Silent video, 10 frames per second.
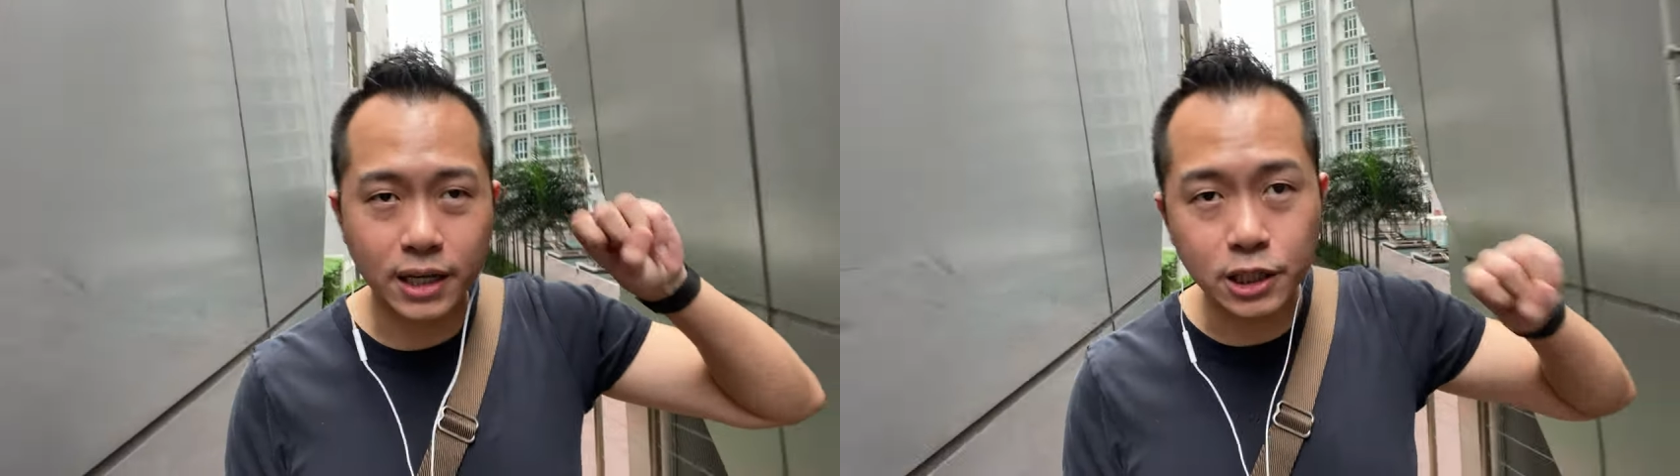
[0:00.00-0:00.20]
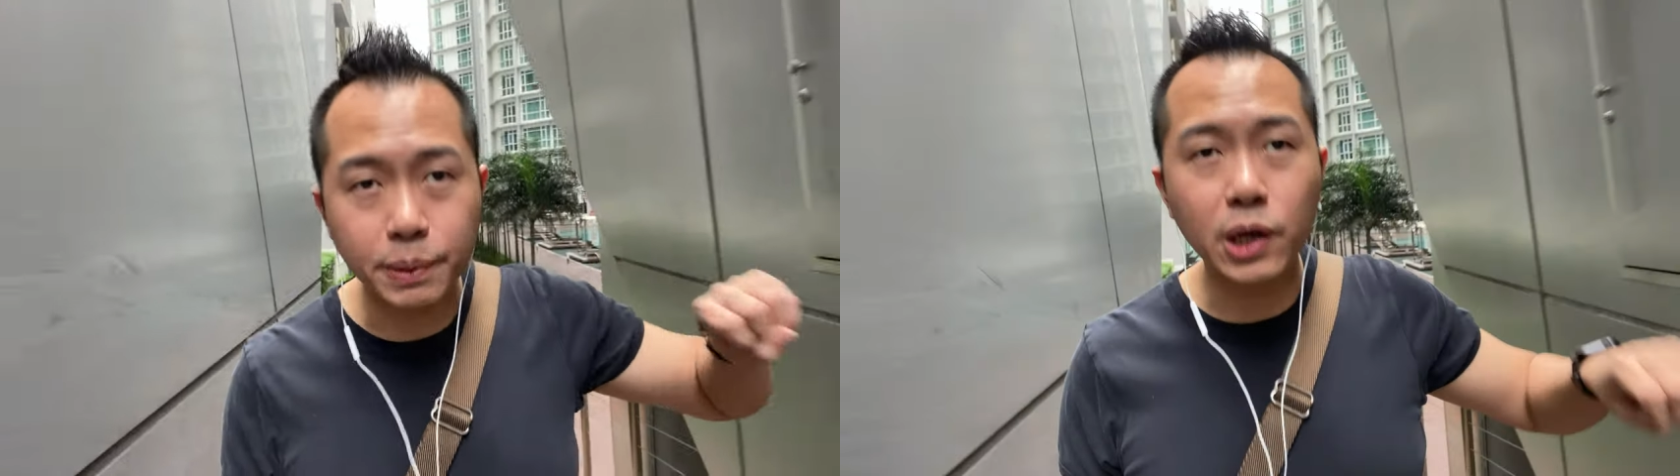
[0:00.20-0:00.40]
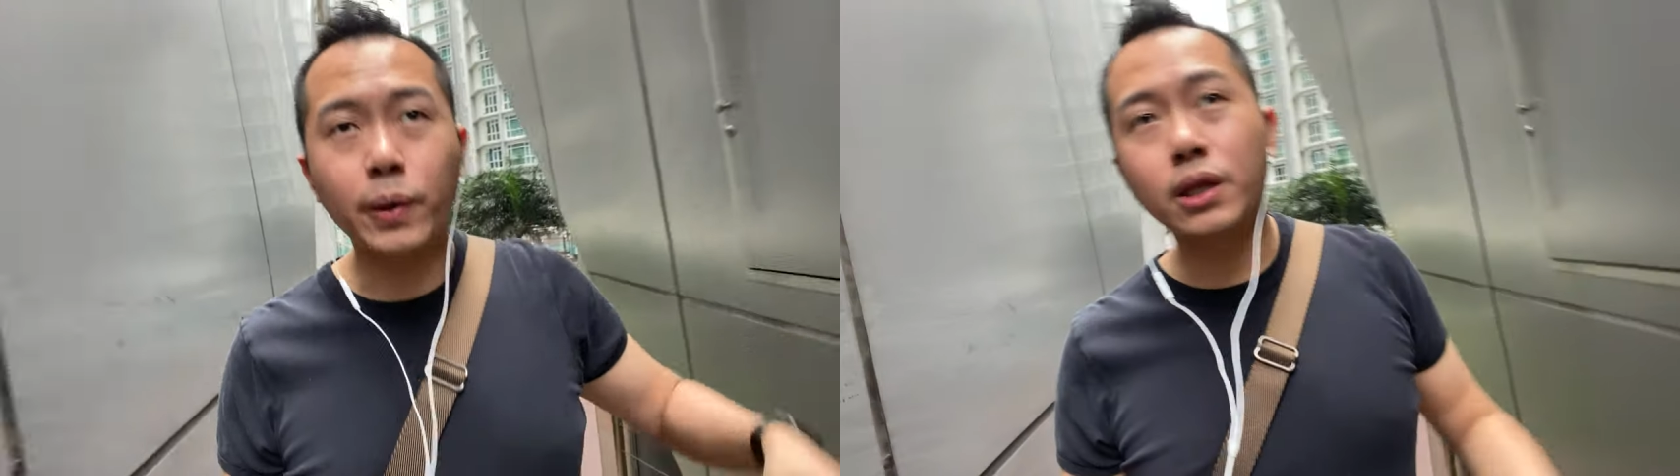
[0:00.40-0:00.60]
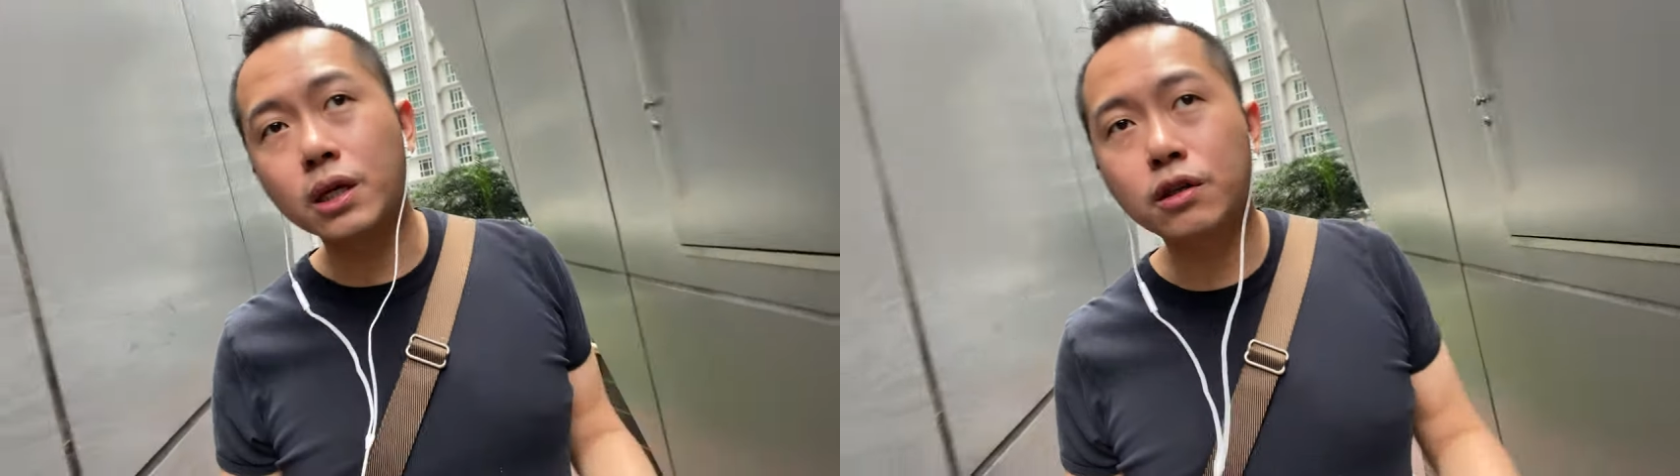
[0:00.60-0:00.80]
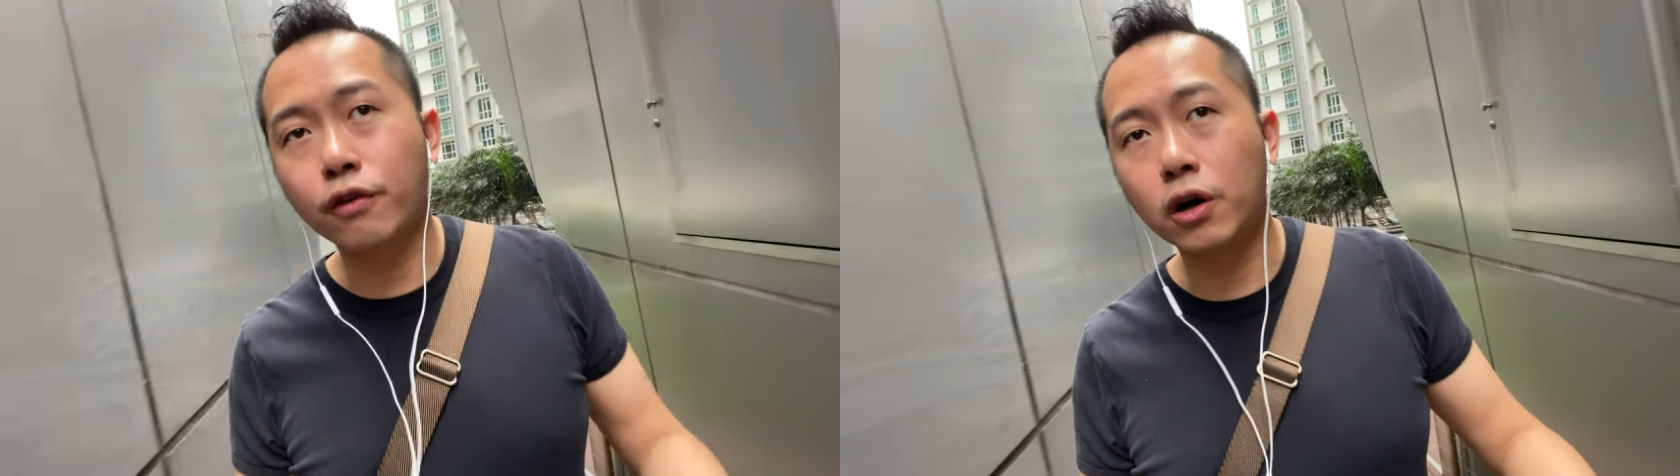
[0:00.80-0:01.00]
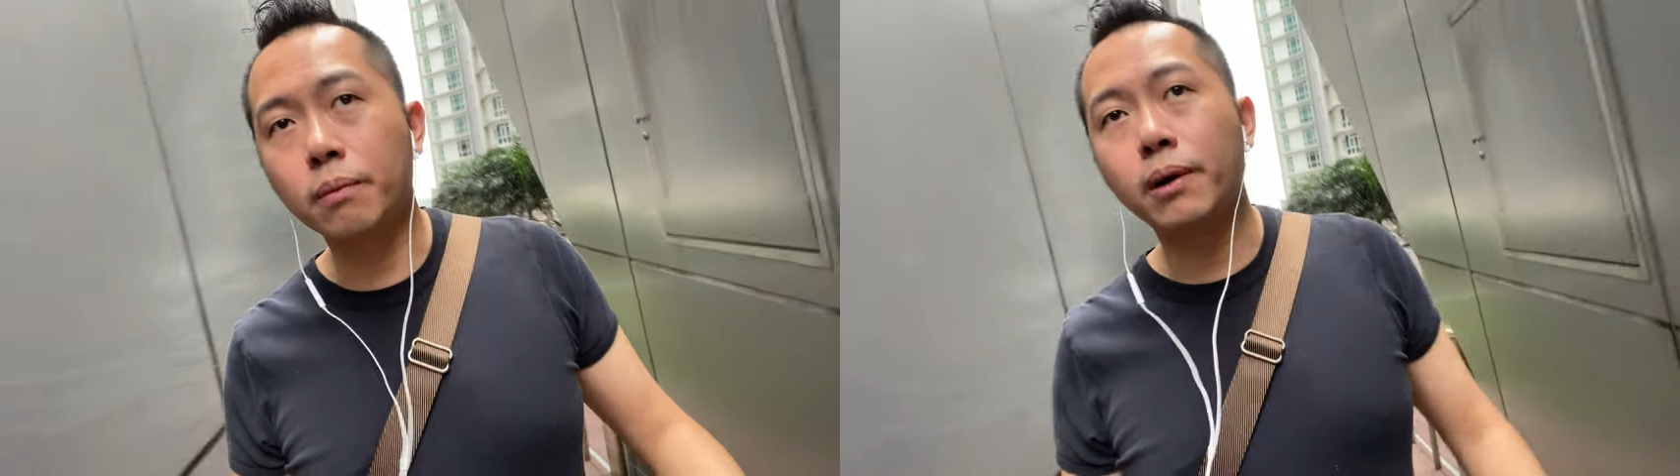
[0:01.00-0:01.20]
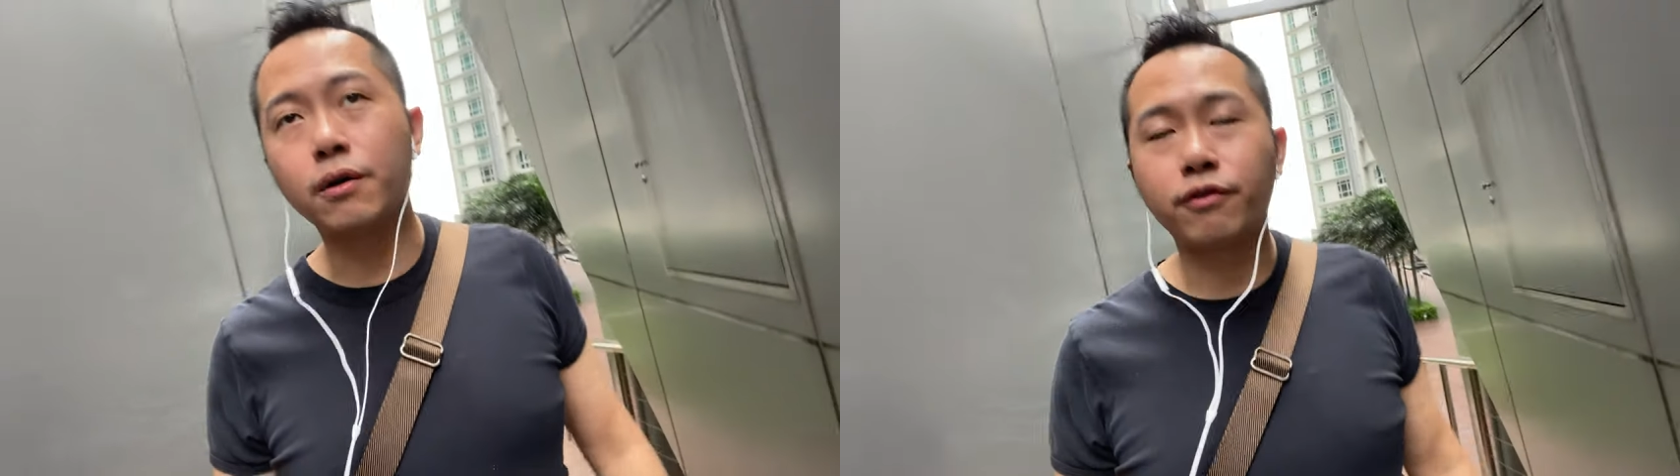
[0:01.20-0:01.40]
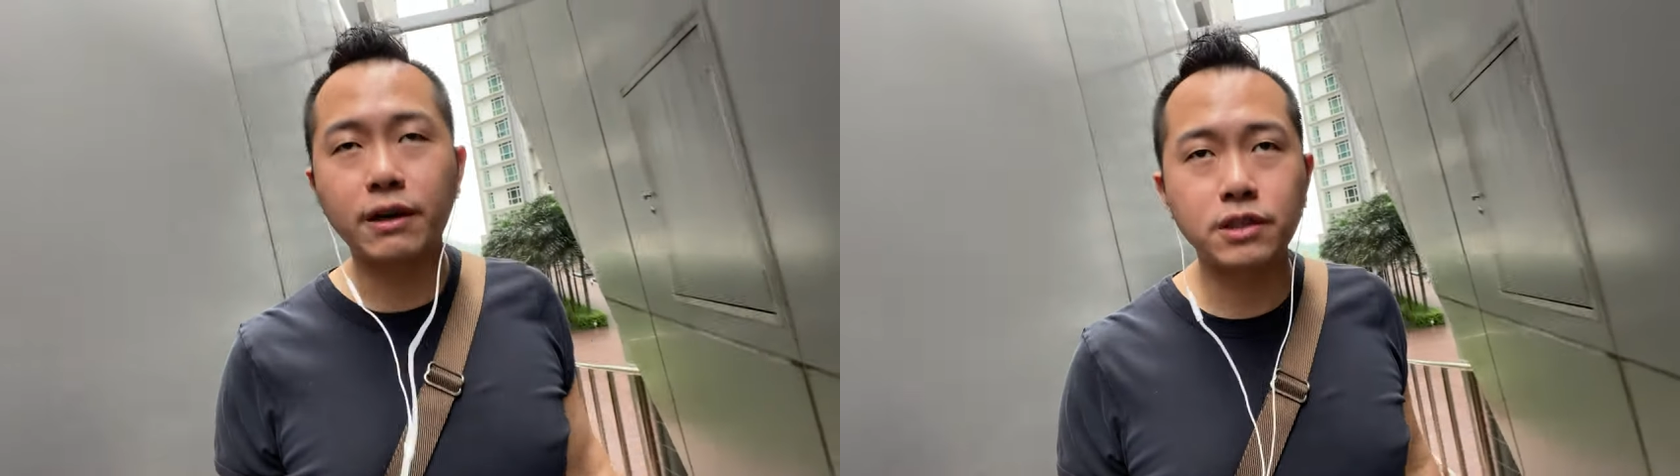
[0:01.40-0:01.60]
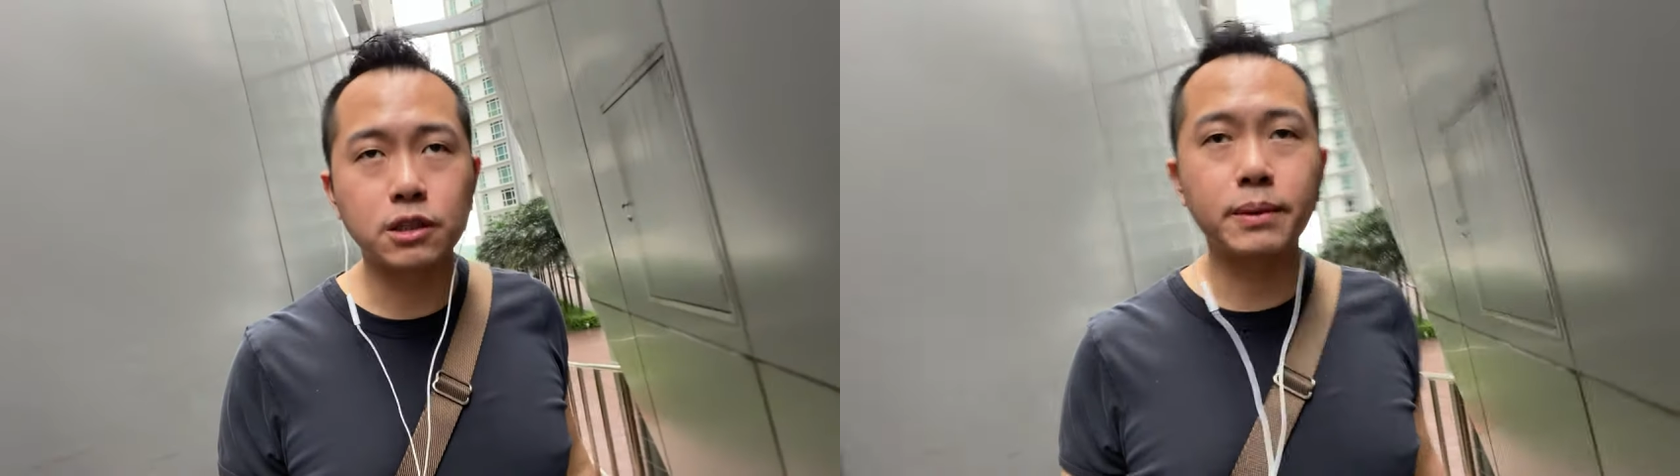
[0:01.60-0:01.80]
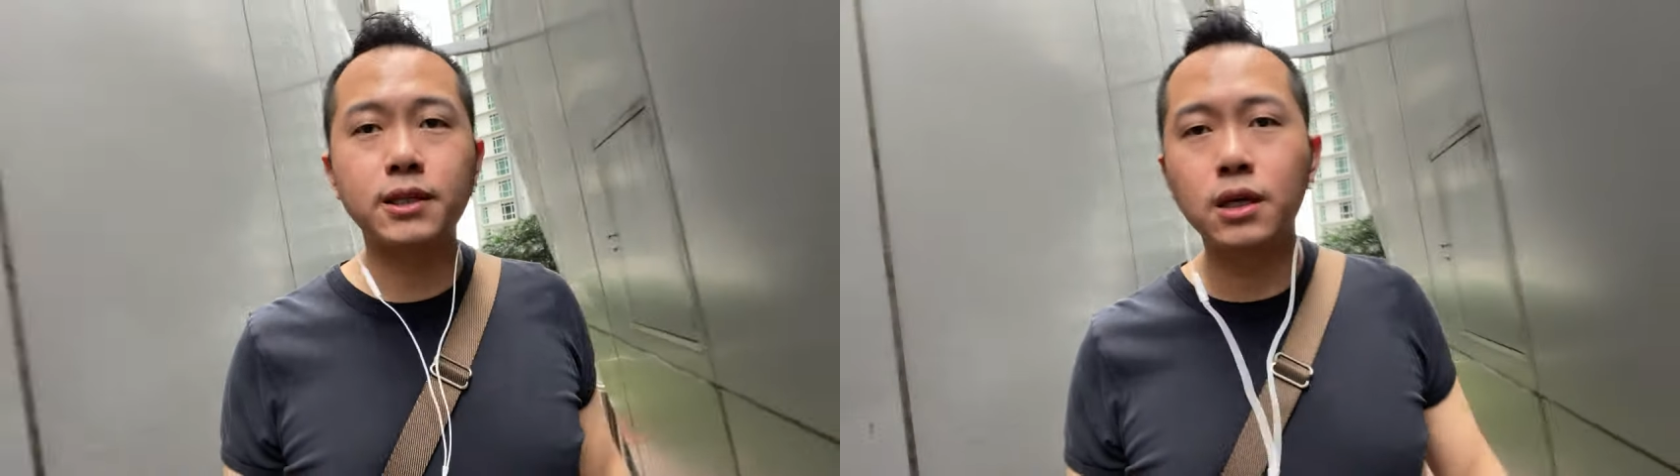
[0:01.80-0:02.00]
He's been with us for about
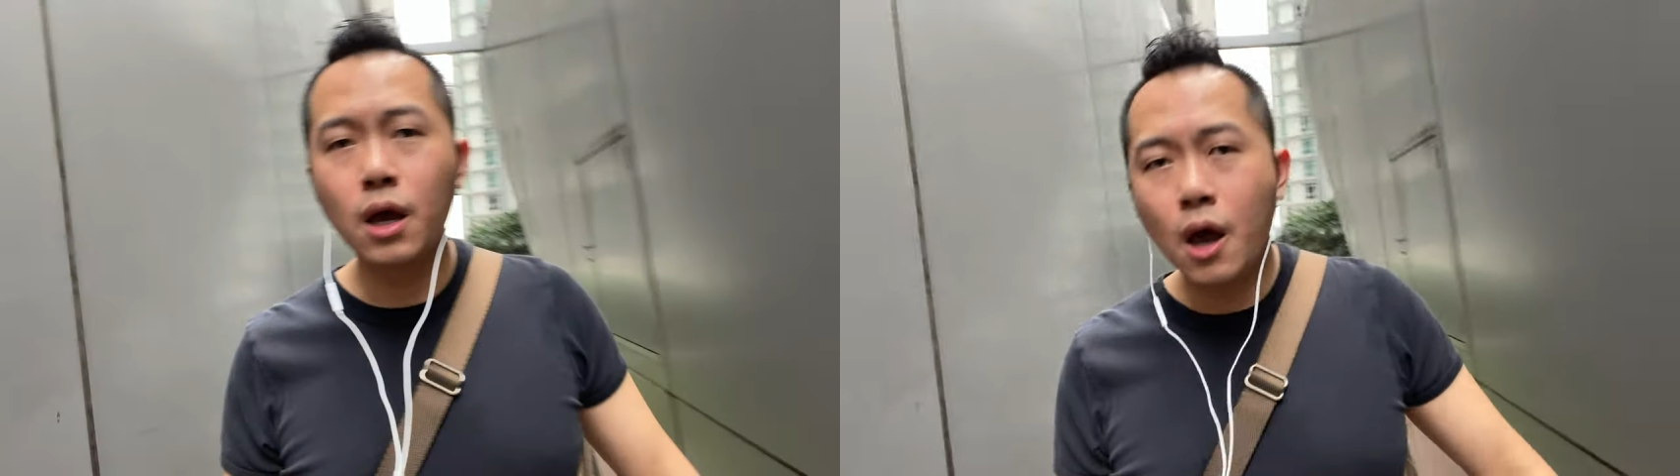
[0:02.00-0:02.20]
5-6 months,